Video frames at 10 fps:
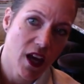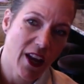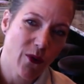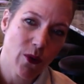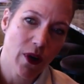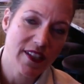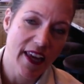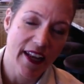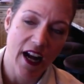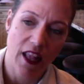I don't really want to
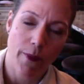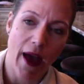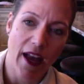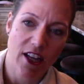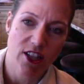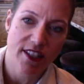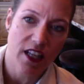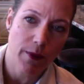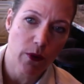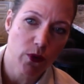take it out of the package. It's
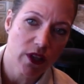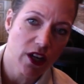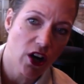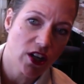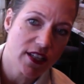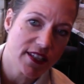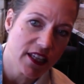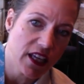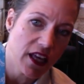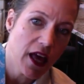going to be really hard to
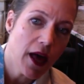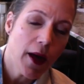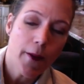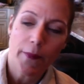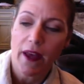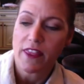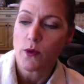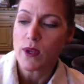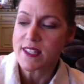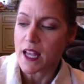see, but the
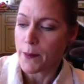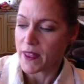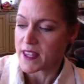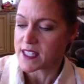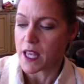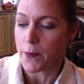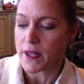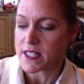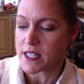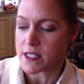reason I picked this up
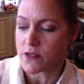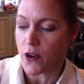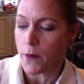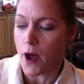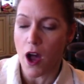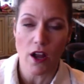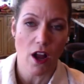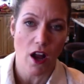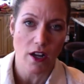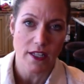is it's from Hong
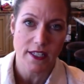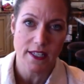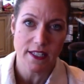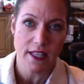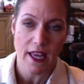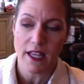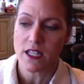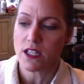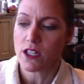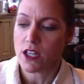Kong
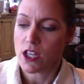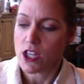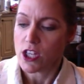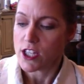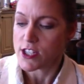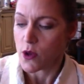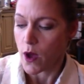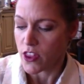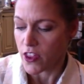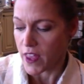Disneyland, so
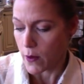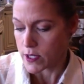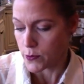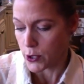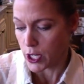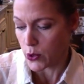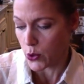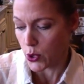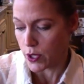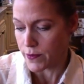I thought that was pretty
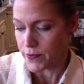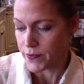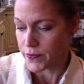cool.